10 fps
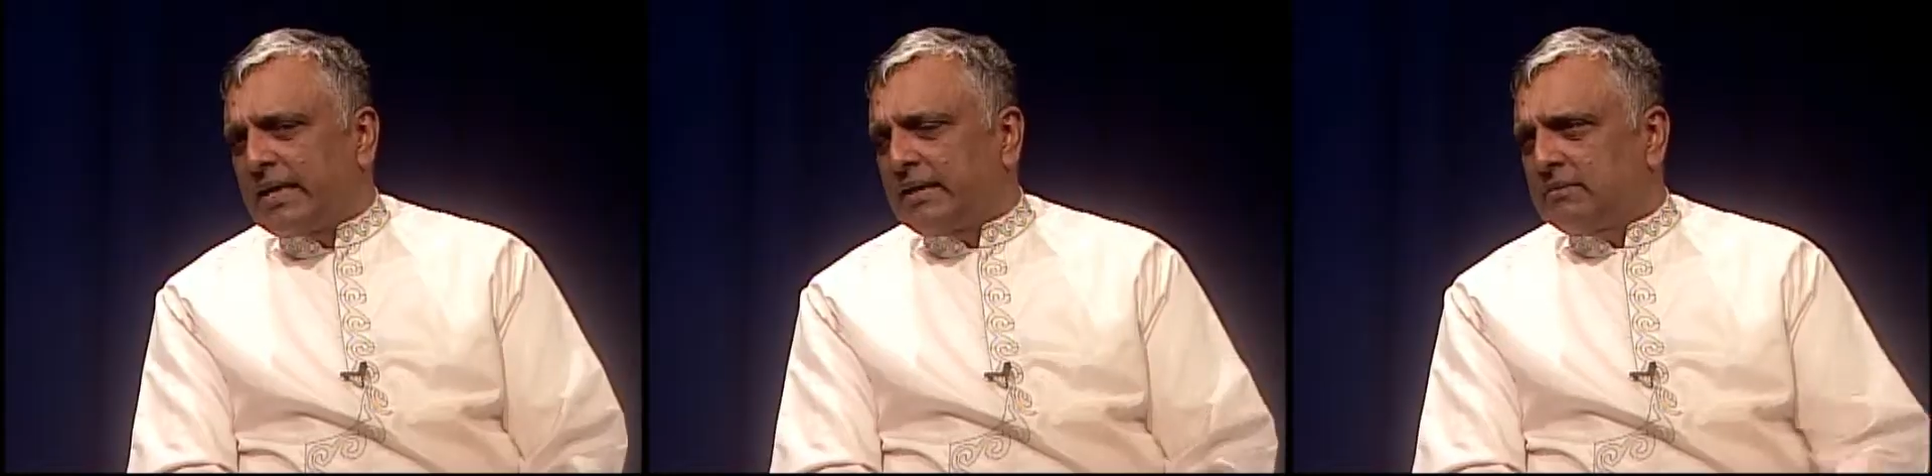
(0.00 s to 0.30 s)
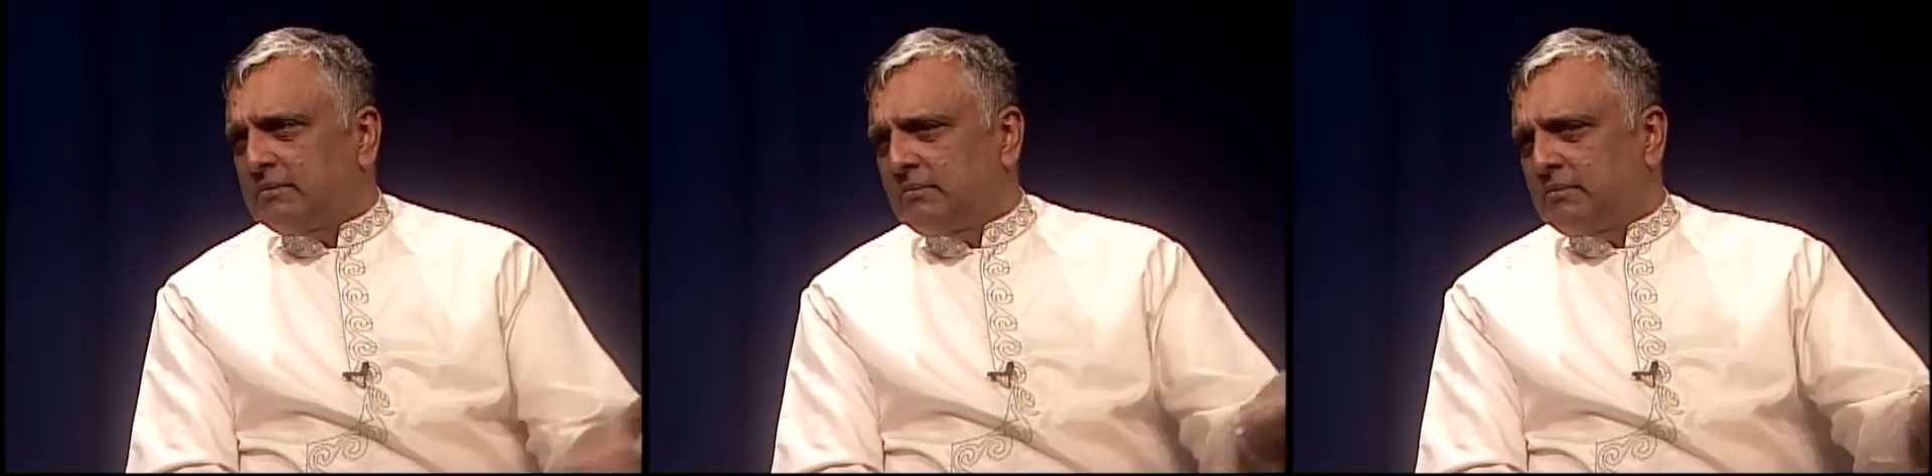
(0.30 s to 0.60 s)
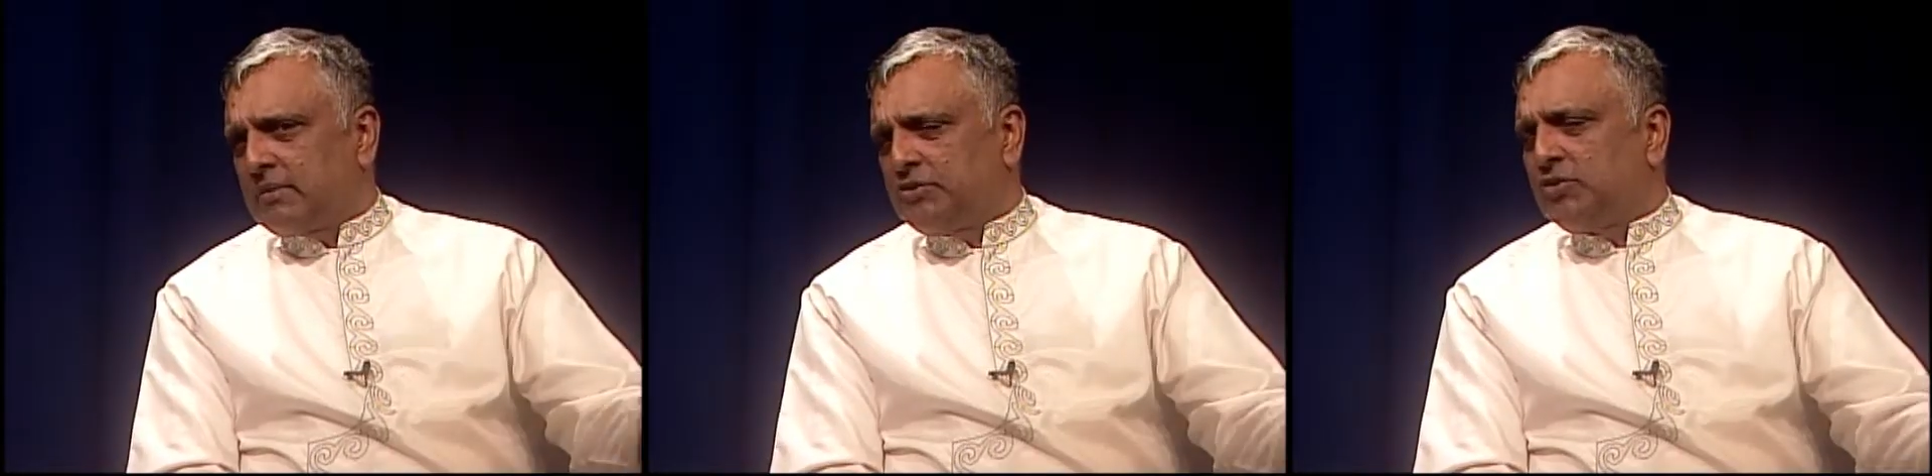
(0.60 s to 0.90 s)
like
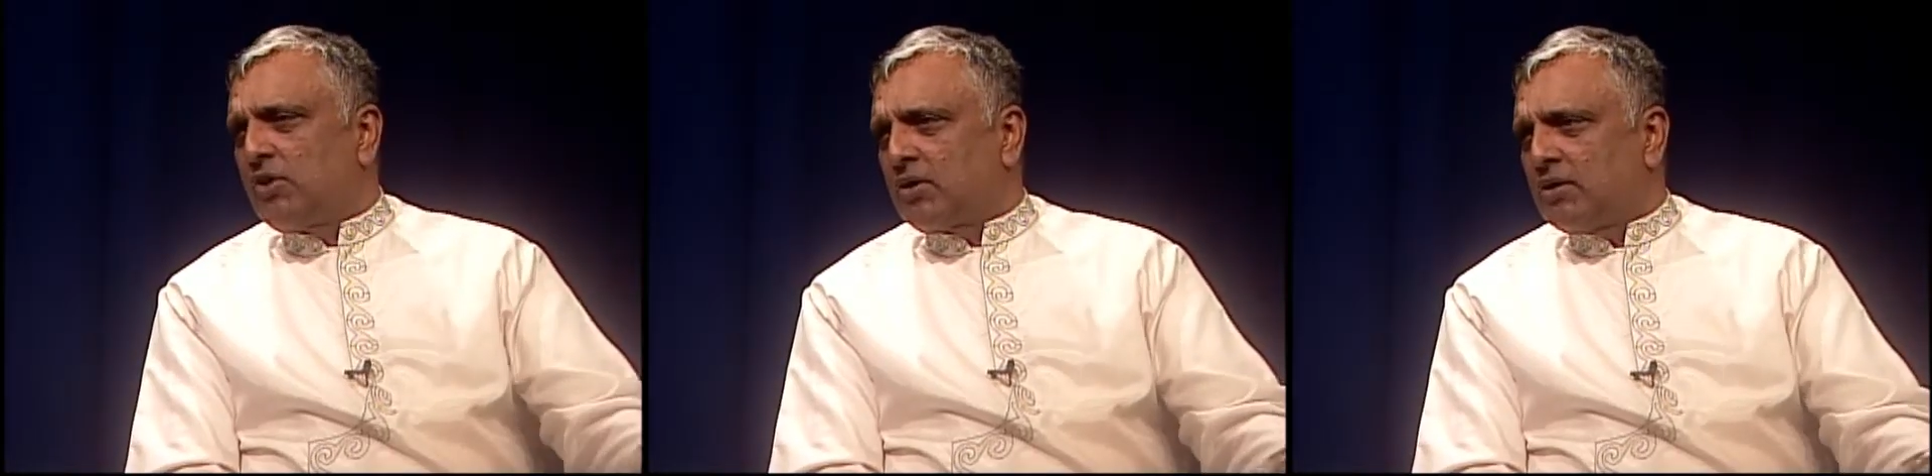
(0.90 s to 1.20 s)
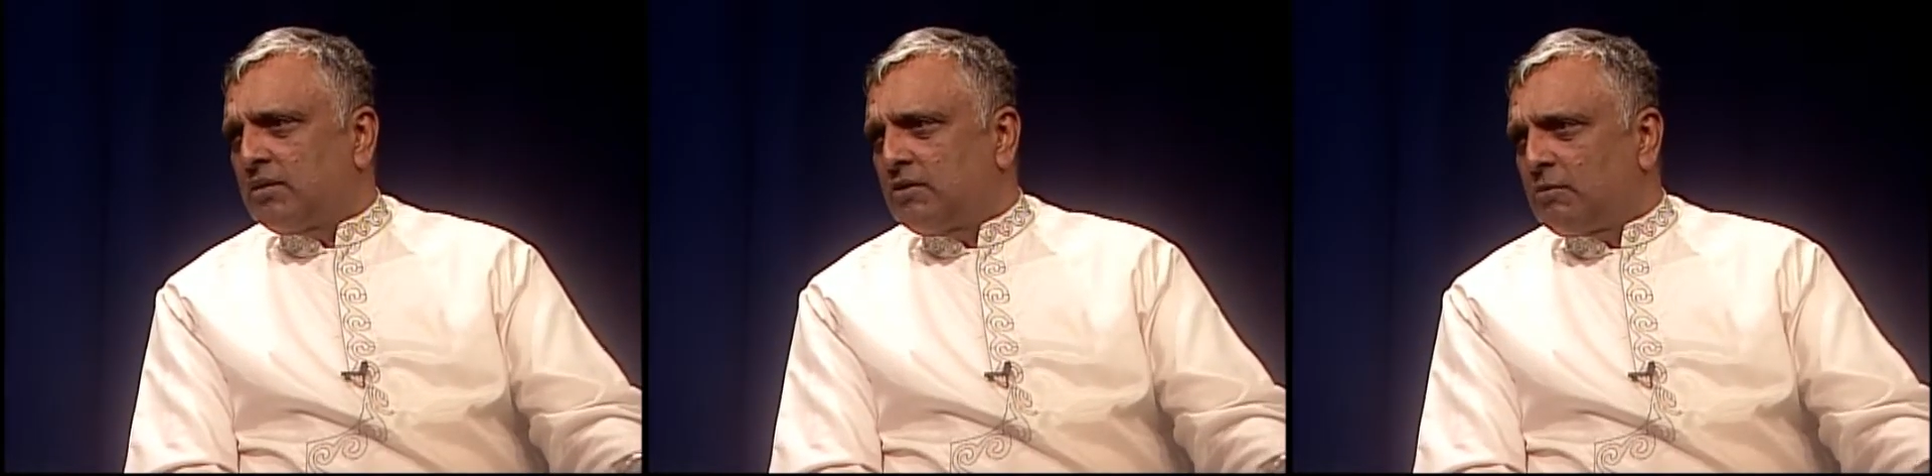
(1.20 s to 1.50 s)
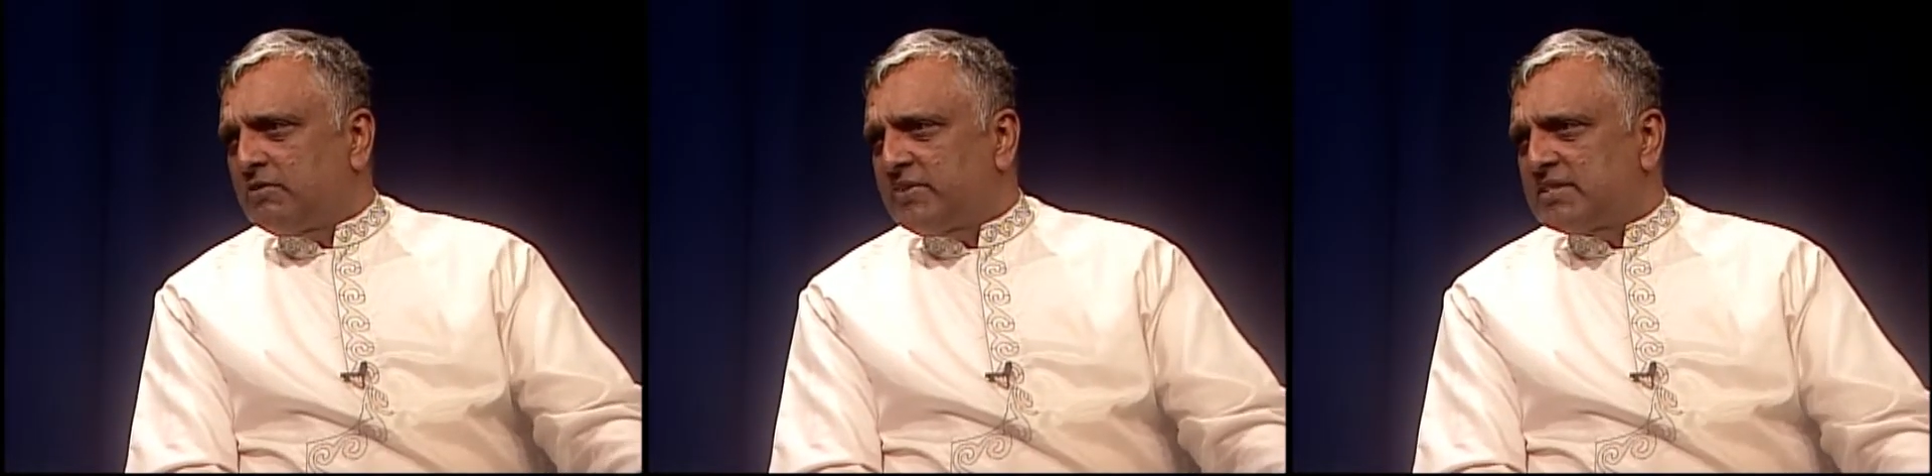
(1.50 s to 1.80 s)
New Yorker,
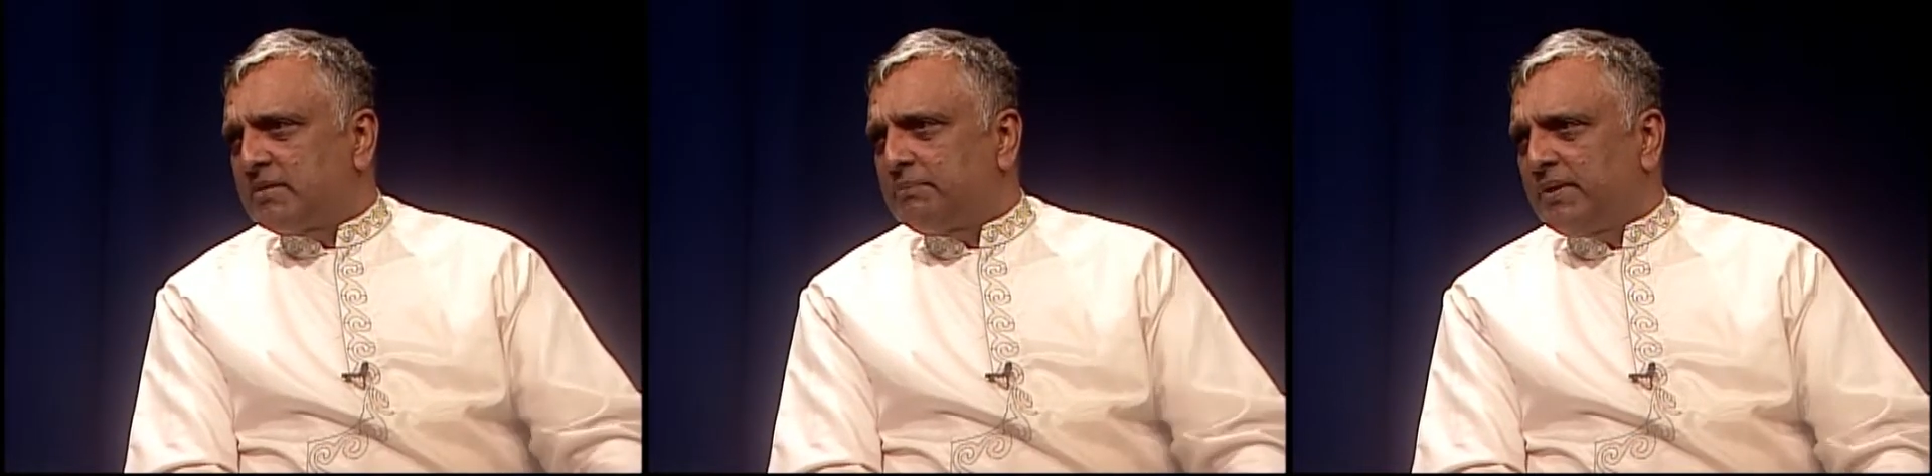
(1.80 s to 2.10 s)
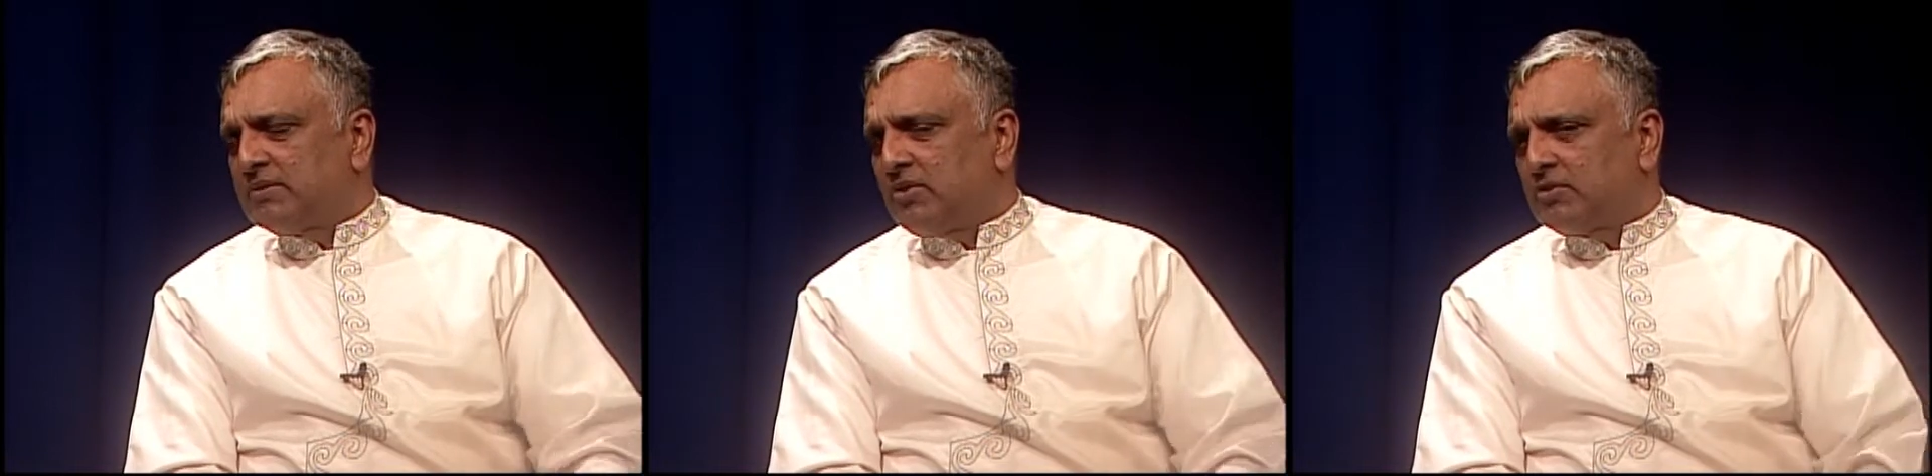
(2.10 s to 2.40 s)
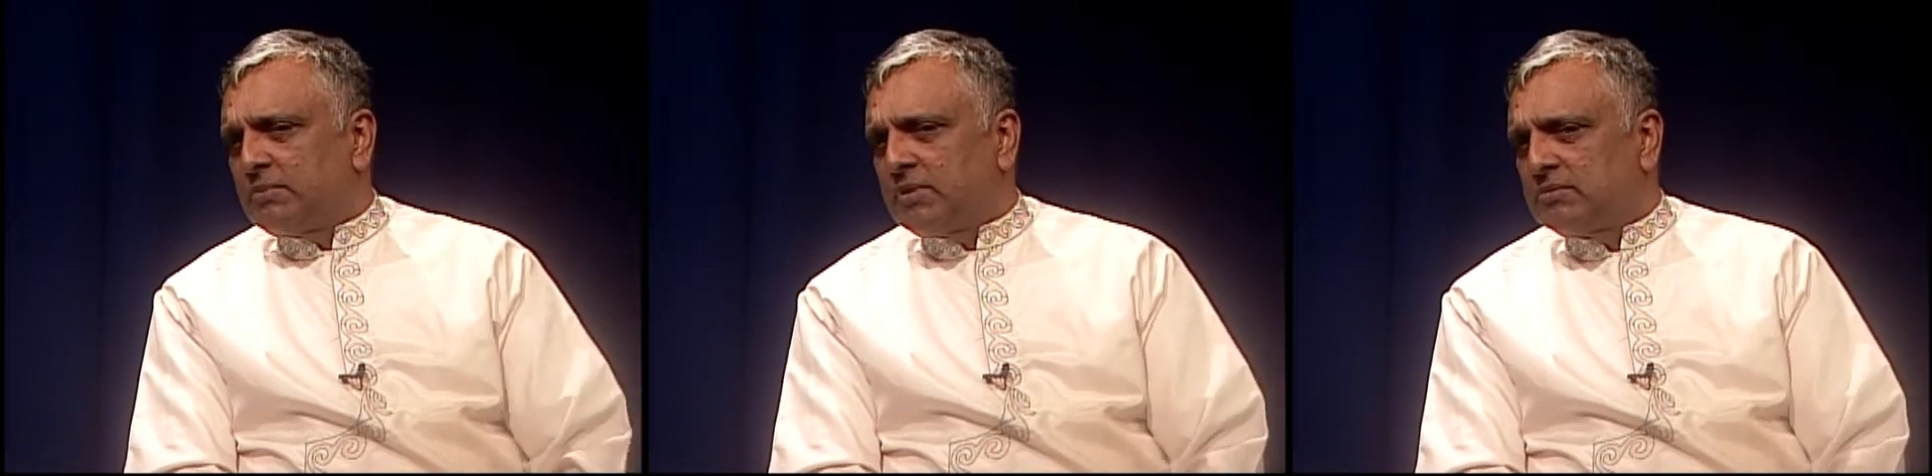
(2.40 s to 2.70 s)
Norman Vincent Peale talked
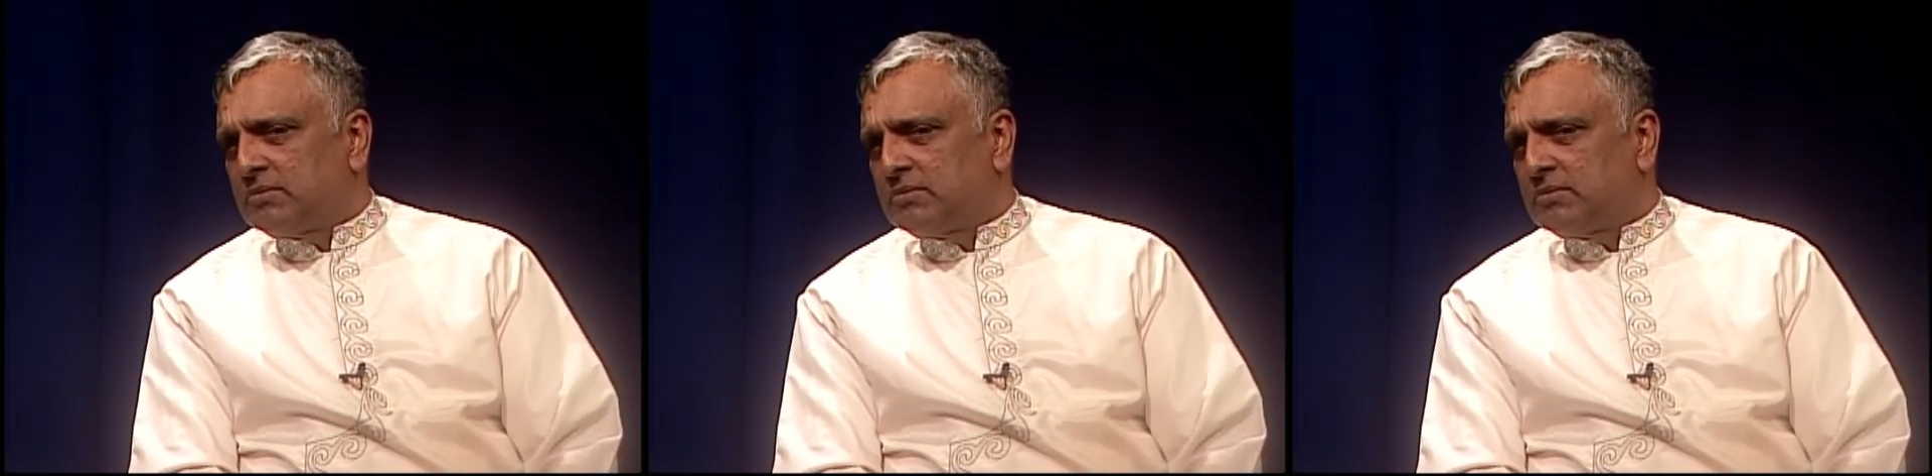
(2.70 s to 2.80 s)
about